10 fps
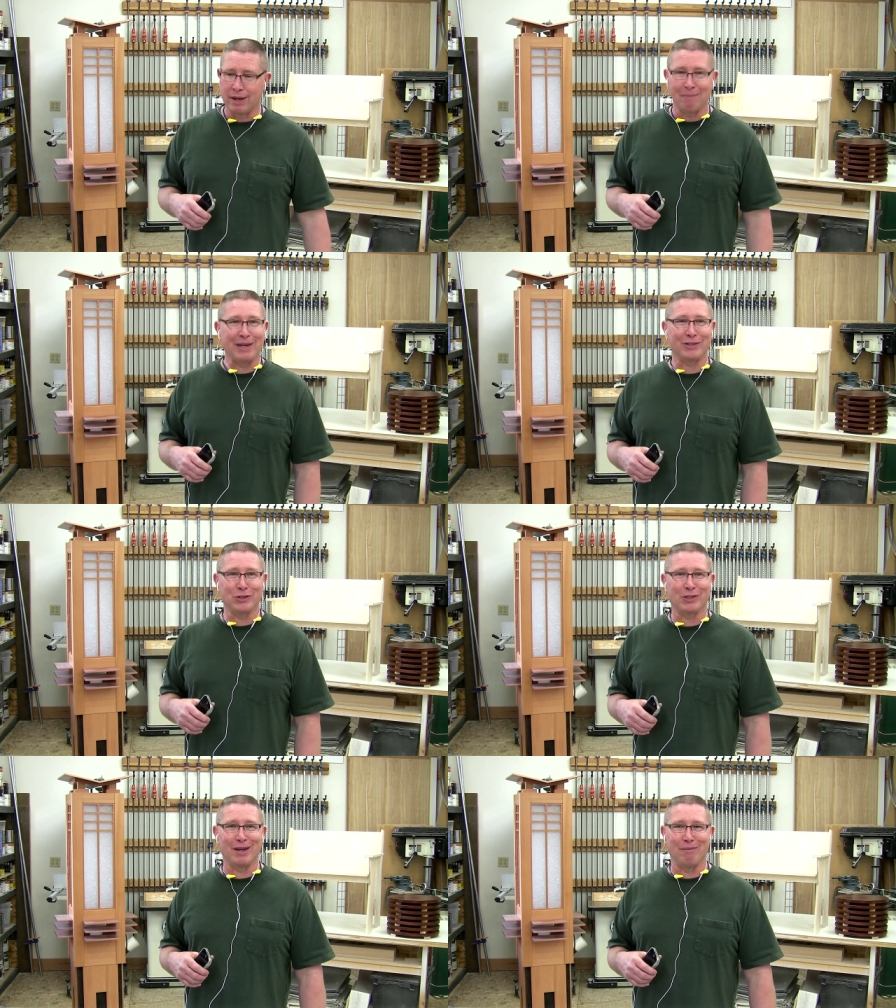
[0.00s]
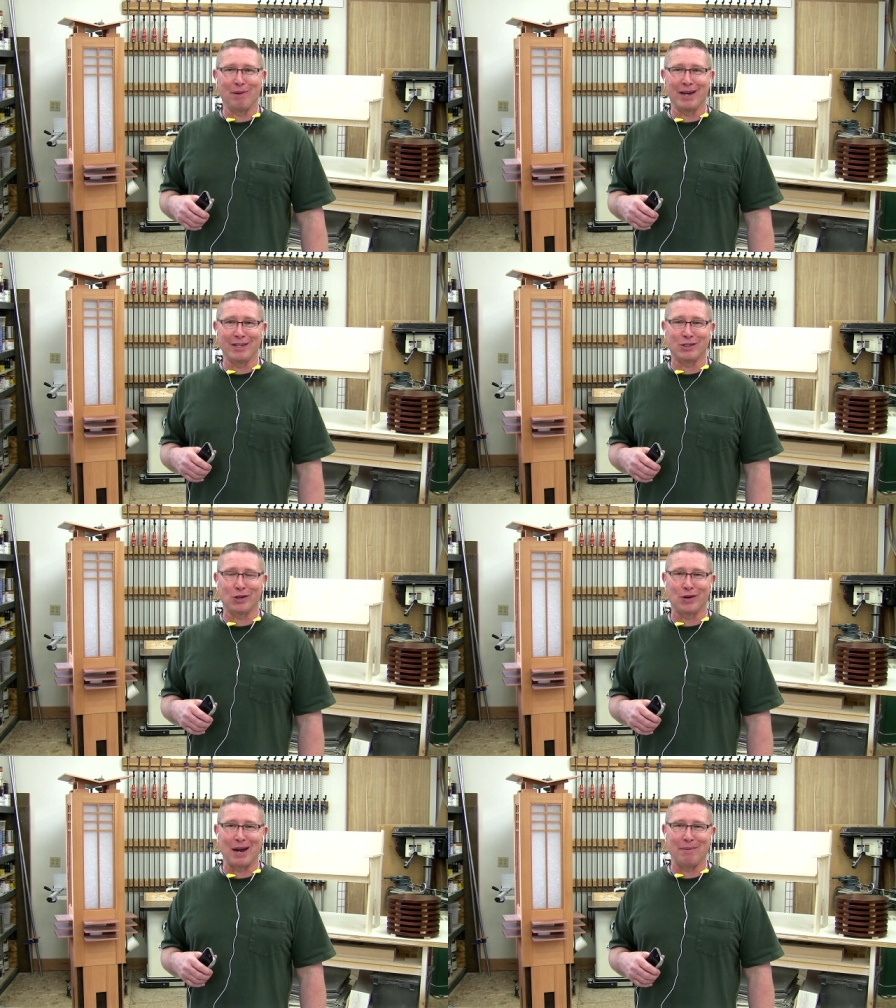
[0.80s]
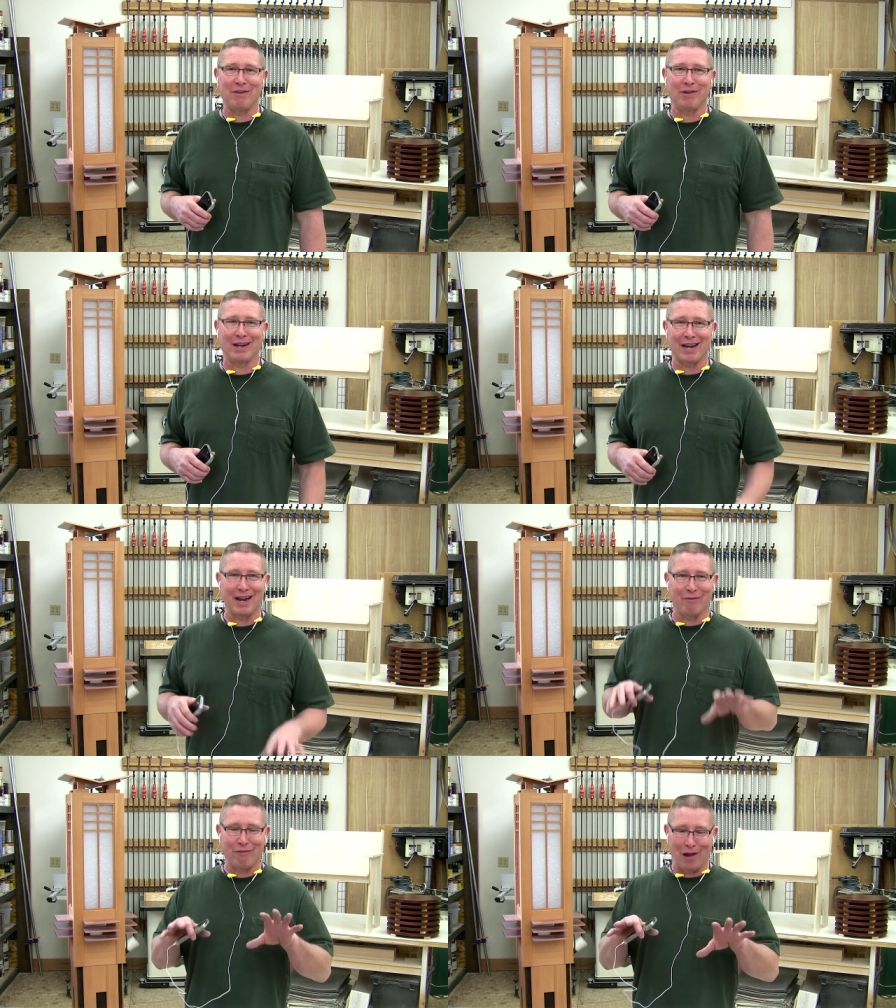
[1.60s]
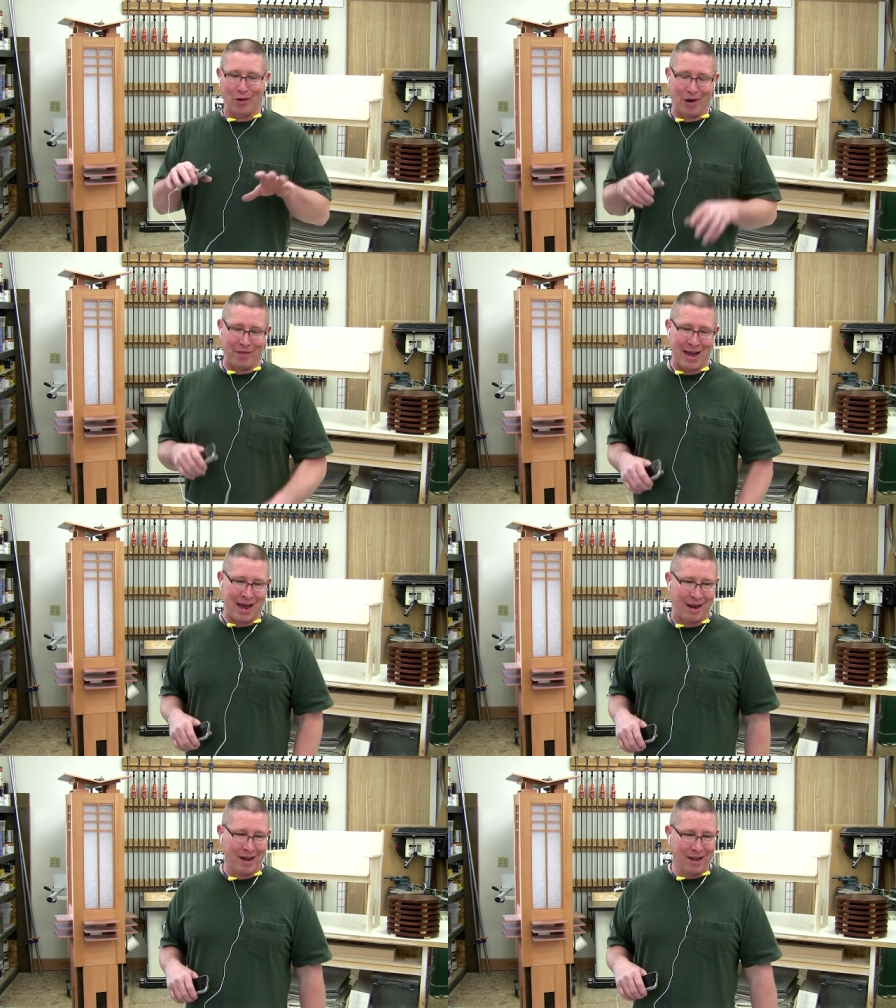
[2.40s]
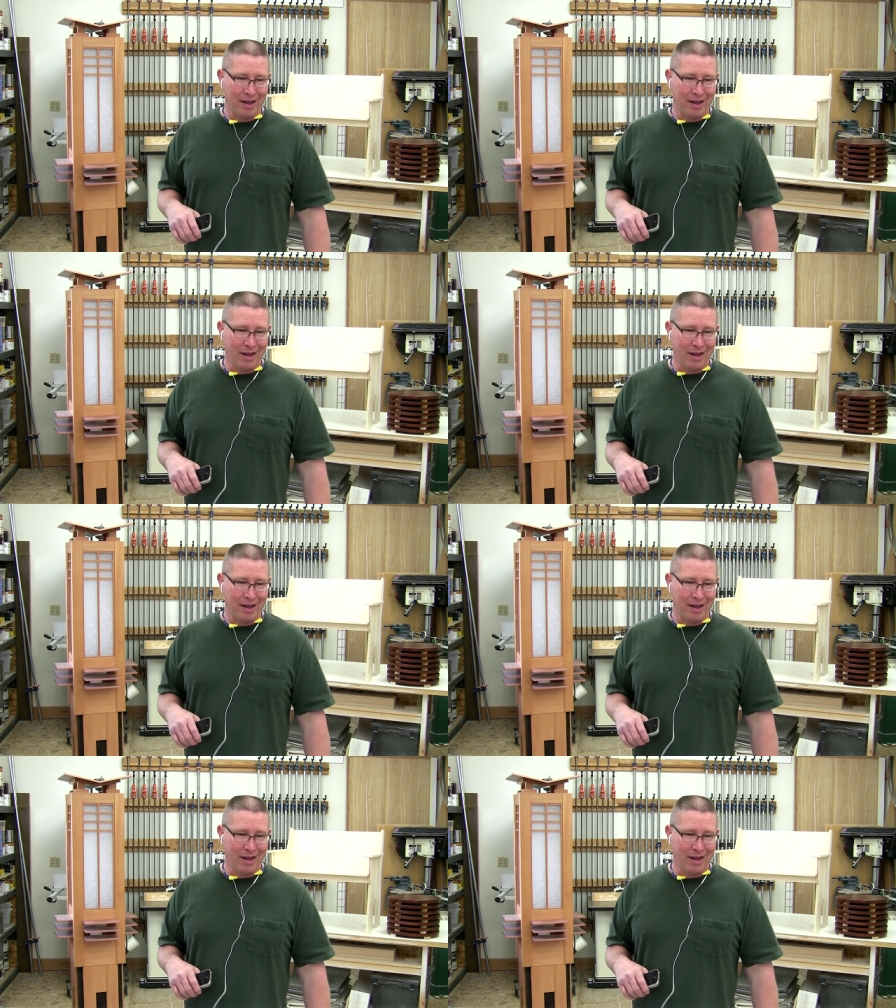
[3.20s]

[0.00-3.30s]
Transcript: pictures at my Instagram even and kind of follow on that.